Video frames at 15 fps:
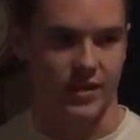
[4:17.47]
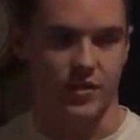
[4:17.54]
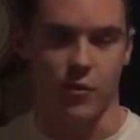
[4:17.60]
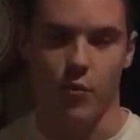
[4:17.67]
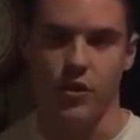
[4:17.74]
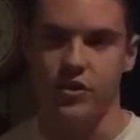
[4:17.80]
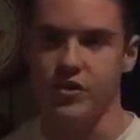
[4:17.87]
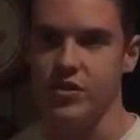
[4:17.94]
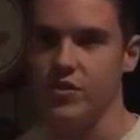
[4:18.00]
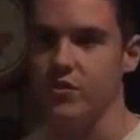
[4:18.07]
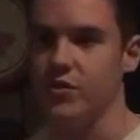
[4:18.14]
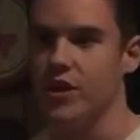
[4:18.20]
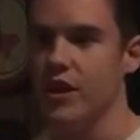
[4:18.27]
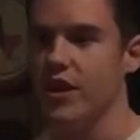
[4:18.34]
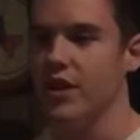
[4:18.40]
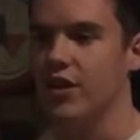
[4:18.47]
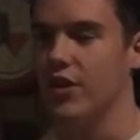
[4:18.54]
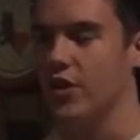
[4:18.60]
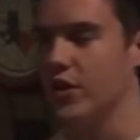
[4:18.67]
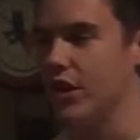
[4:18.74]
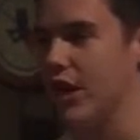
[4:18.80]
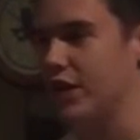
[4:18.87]
So once you
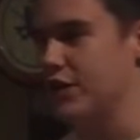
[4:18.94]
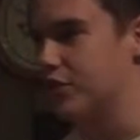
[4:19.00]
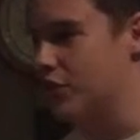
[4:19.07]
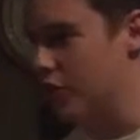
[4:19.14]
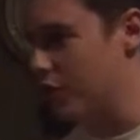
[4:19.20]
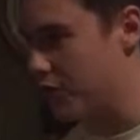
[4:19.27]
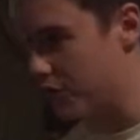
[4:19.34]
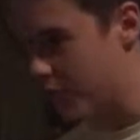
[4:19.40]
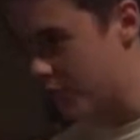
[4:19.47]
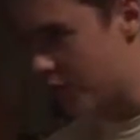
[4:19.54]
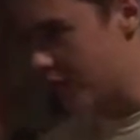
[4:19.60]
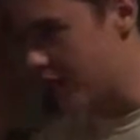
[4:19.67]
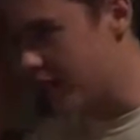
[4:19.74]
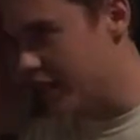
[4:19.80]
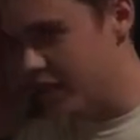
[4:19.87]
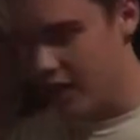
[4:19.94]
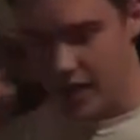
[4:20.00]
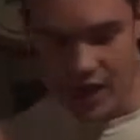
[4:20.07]
learn how to juggle 3,